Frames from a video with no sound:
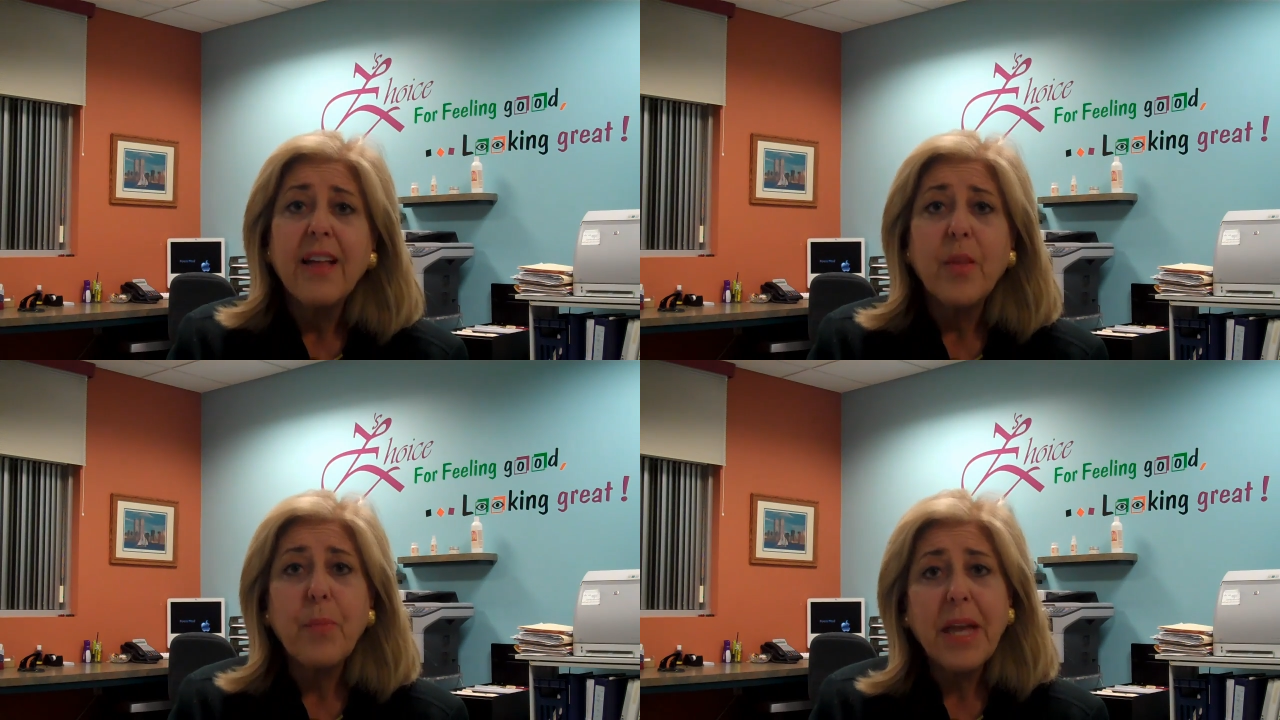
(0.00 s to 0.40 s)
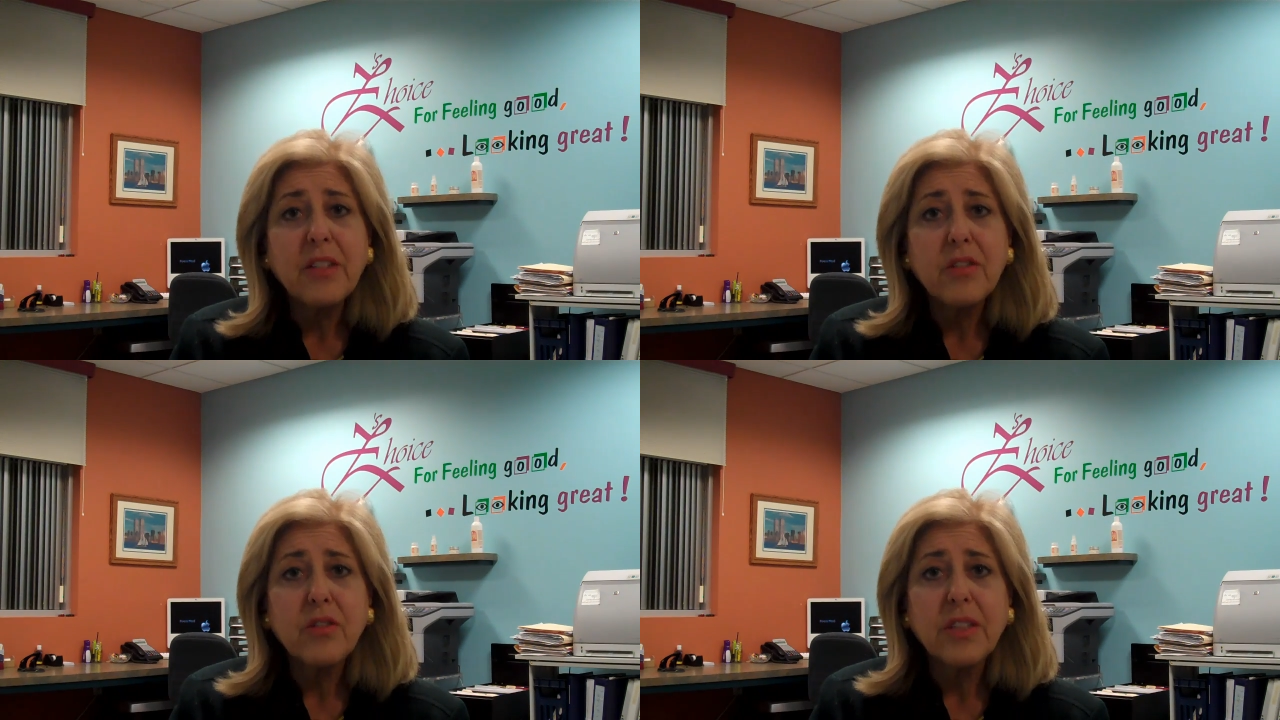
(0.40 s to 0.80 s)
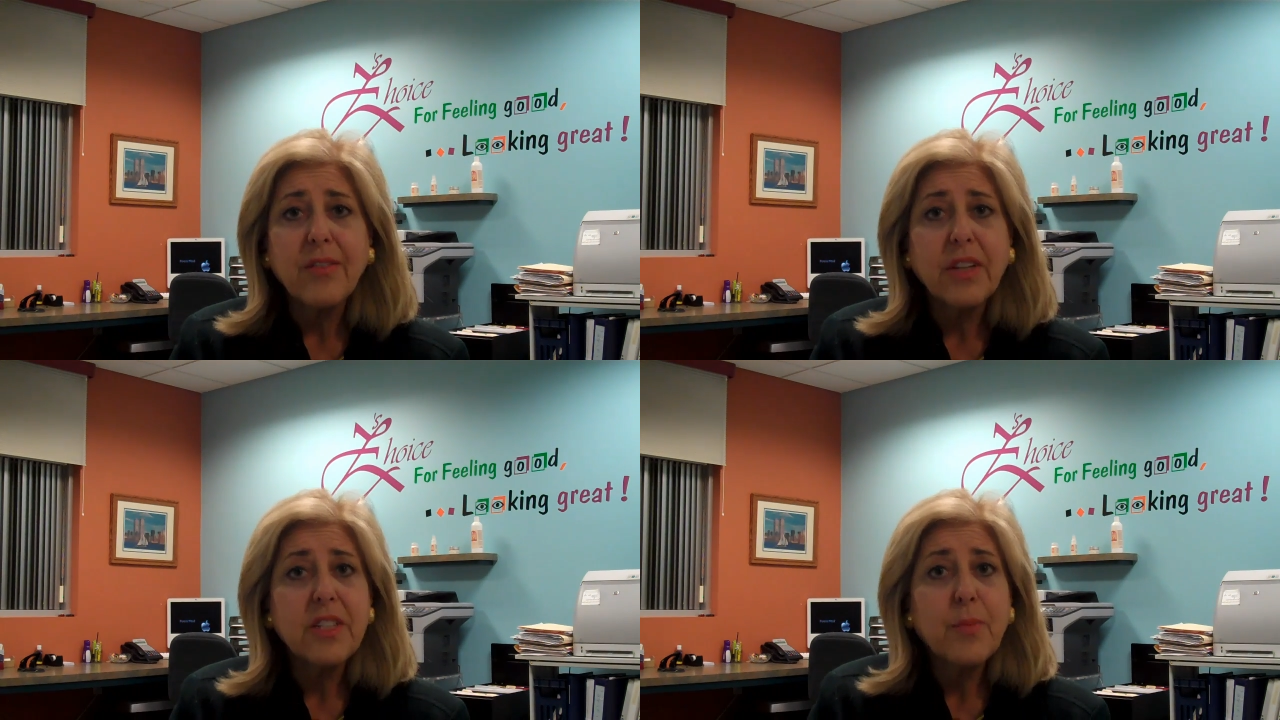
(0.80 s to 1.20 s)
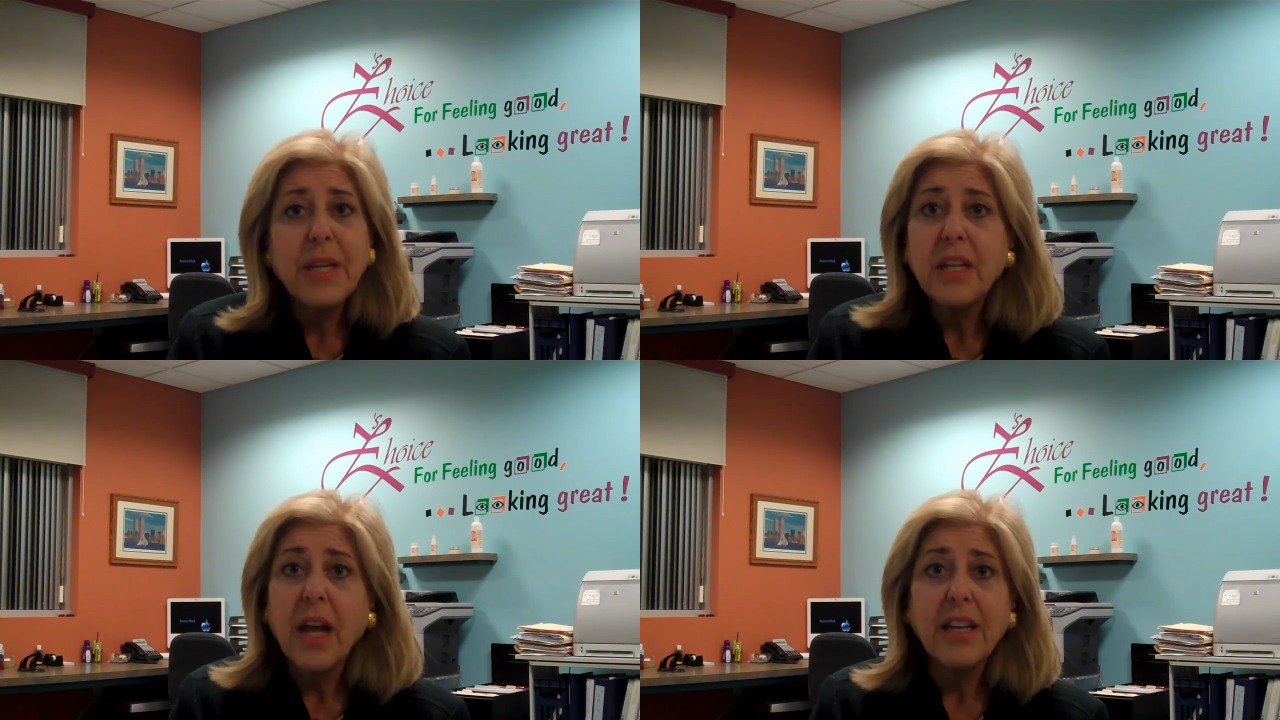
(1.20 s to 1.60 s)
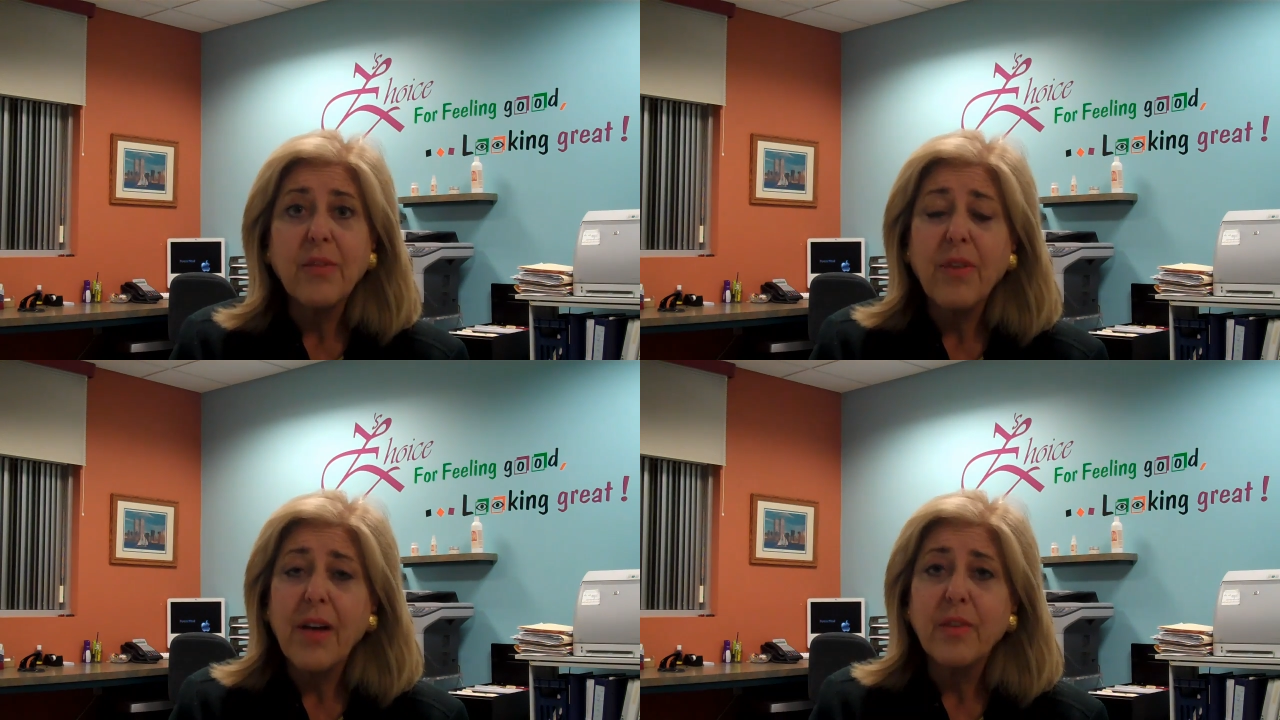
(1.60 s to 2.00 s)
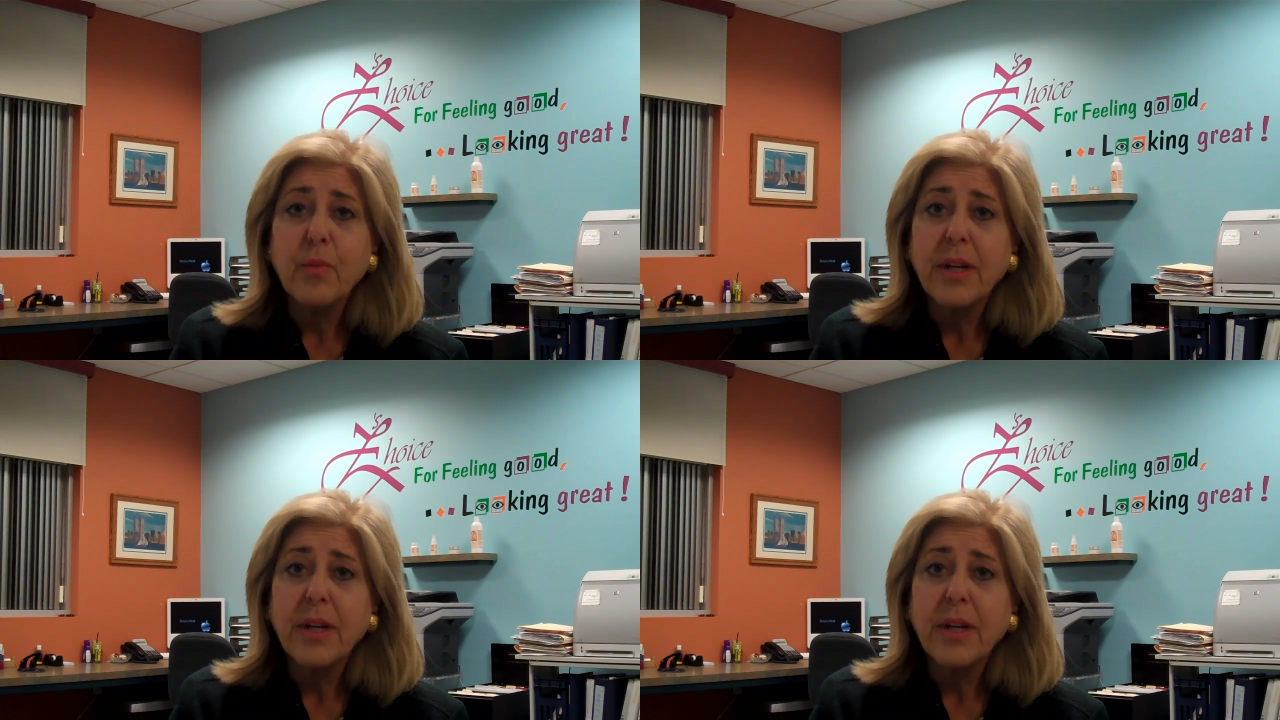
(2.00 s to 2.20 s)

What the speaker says: that patients are living to be 95 and